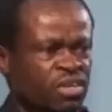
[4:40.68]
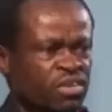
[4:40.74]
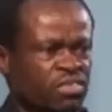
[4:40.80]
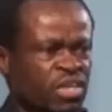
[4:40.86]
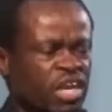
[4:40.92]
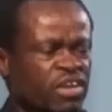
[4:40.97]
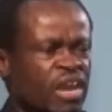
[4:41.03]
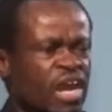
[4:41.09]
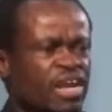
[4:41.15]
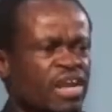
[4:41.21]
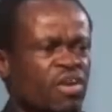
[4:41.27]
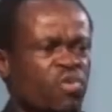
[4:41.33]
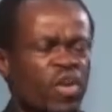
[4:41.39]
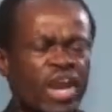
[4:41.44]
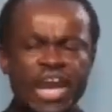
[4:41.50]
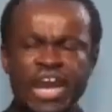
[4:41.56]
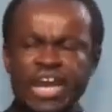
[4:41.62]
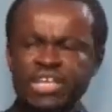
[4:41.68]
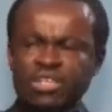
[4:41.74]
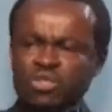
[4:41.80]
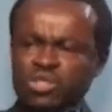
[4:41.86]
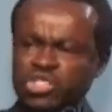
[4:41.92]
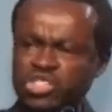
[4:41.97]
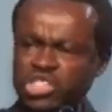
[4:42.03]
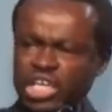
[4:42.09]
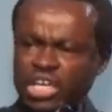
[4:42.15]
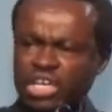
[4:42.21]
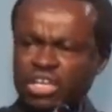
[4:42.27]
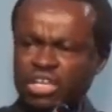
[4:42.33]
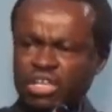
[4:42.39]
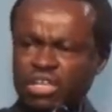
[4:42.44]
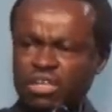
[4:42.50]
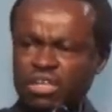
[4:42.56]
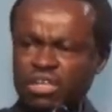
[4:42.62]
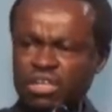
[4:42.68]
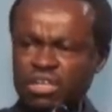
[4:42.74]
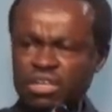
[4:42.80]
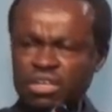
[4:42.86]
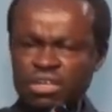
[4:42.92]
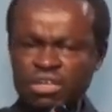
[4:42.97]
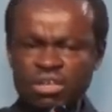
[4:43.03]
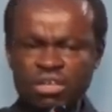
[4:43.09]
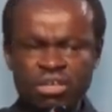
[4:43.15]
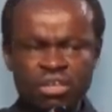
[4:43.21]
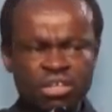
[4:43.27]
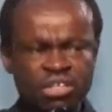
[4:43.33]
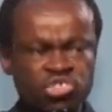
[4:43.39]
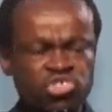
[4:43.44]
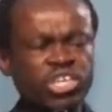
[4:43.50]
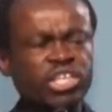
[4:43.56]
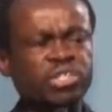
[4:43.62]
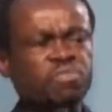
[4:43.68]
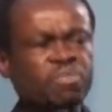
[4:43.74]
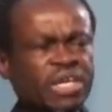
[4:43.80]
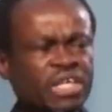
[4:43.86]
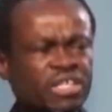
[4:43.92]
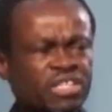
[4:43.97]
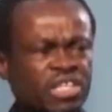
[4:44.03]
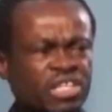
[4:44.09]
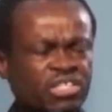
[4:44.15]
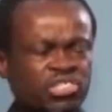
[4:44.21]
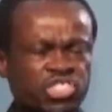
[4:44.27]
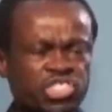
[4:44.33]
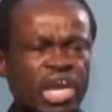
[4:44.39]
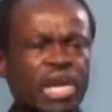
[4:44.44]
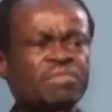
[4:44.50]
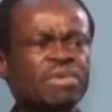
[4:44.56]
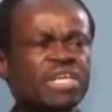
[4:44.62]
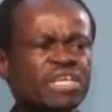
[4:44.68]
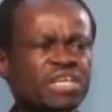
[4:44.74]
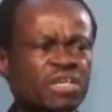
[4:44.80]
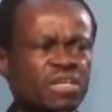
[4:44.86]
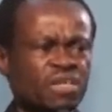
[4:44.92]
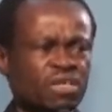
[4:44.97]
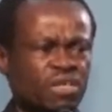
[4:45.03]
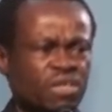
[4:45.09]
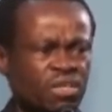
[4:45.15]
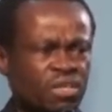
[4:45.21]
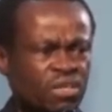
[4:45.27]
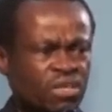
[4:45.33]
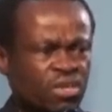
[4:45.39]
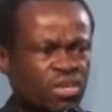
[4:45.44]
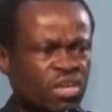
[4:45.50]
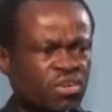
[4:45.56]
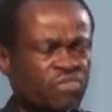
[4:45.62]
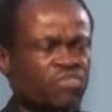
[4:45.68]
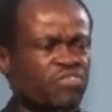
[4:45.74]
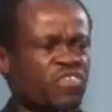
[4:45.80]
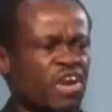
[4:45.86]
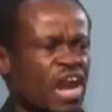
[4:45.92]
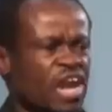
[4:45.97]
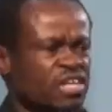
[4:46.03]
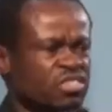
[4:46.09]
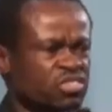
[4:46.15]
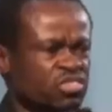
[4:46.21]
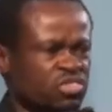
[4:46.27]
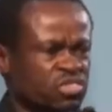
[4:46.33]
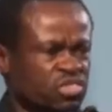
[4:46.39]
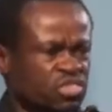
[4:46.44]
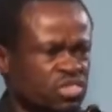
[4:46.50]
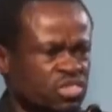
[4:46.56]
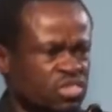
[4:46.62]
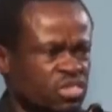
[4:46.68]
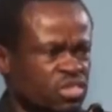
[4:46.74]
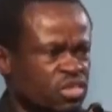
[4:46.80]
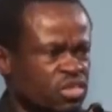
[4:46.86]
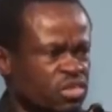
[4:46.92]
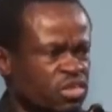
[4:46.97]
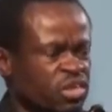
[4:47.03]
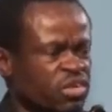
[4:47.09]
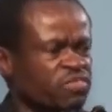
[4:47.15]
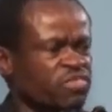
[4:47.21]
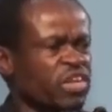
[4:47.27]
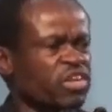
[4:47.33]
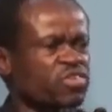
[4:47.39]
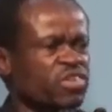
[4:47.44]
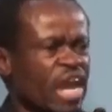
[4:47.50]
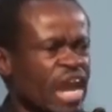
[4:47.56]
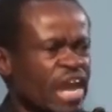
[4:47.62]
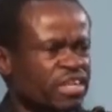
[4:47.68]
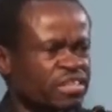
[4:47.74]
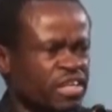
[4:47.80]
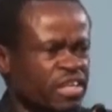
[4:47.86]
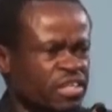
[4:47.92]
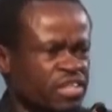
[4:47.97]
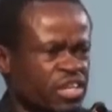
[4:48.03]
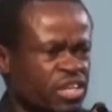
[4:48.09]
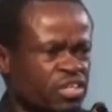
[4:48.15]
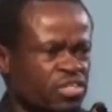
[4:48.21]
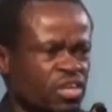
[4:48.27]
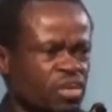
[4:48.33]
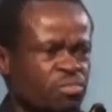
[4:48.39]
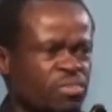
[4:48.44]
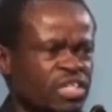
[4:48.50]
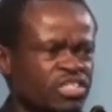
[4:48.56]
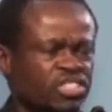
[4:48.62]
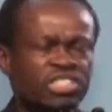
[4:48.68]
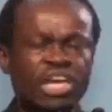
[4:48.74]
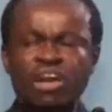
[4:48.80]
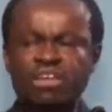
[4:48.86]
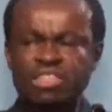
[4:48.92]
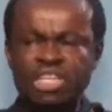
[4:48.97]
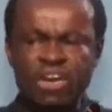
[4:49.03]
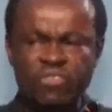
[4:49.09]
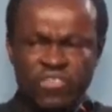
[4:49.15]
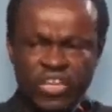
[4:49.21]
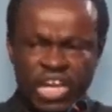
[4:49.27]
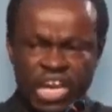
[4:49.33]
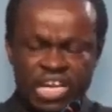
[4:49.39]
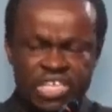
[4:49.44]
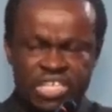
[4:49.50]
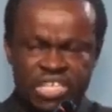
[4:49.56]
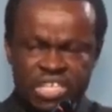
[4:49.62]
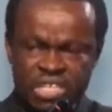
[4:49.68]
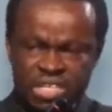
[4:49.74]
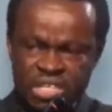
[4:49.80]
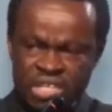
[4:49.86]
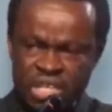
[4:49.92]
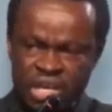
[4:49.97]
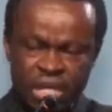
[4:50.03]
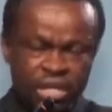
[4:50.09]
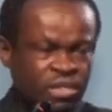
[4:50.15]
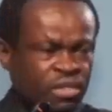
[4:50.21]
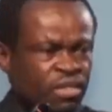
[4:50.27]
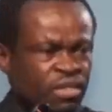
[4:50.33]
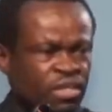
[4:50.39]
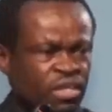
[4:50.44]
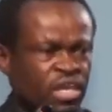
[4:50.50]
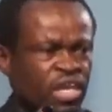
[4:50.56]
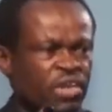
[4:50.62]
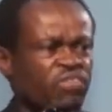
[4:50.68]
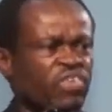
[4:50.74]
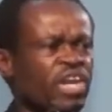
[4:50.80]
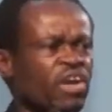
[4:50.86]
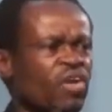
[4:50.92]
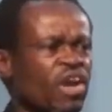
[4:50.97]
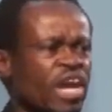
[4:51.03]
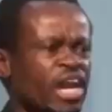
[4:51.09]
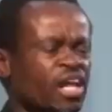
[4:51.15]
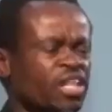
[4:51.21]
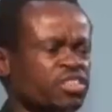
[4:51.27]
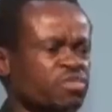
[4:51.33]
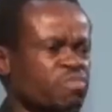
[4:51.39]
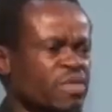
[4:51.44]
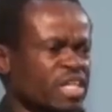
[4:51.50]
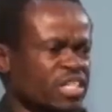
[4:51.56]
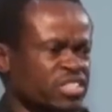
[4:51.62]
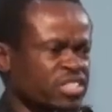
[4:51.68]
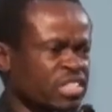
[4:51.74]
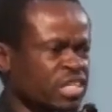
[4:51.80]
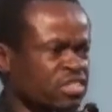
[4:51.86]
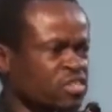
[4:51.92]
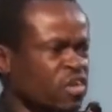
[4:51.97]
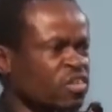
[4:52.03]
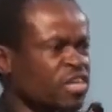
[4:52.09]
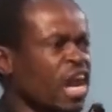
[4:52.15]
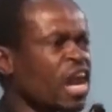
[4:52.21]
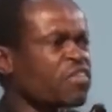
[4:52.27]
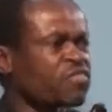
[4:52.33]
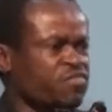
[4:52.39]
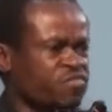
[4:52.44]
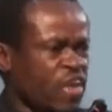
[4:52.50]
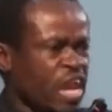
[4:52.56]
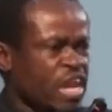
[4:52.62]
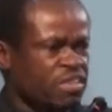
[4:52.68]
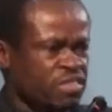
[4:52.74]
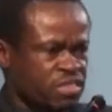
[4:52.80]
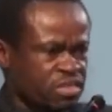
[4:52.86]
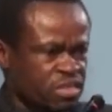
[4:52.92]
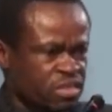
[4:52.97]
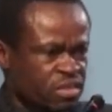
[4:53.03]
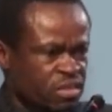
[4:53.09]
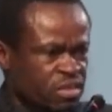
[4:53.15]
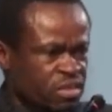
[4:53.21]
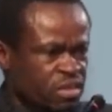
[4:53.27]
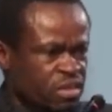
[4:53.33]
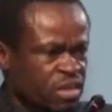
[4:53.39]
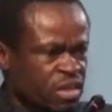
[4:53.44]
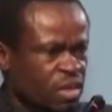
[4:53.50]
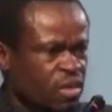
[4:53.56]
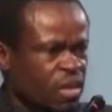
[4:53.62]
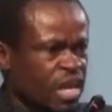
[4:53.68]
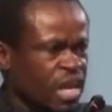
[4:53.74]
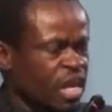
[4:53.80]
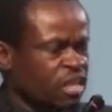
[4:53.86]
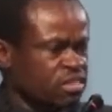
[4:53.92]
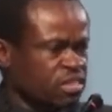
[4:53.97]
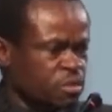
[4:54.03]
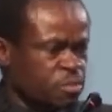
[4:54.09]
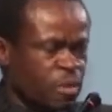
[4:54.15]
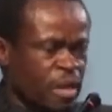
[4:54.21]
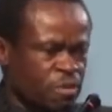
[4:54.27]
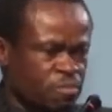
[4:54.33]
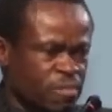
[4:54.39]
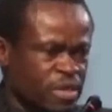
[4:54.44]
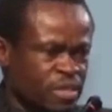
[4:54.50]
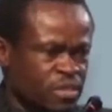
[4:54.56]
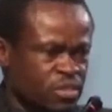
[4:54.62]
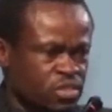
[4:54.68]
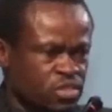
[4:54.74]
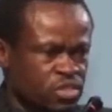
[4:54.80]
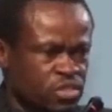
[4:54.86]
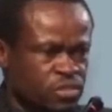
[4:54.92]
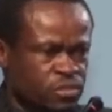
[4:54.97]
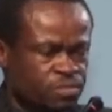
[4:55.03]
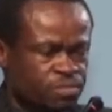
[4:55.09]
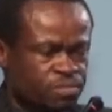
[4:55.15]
they run away to seek treatment in Germany, in France, in the United Kingdom, in South Africa and India. Even our health ministers don't have faith in our health department.